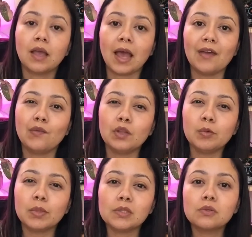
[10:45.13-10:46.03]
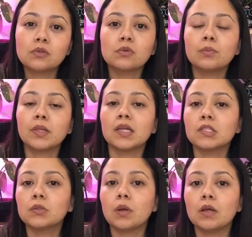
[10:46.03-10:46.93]
I've only been to 2
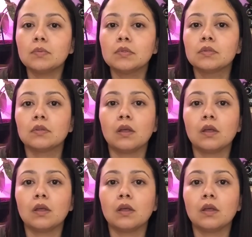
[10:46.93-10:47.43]
plant swaps,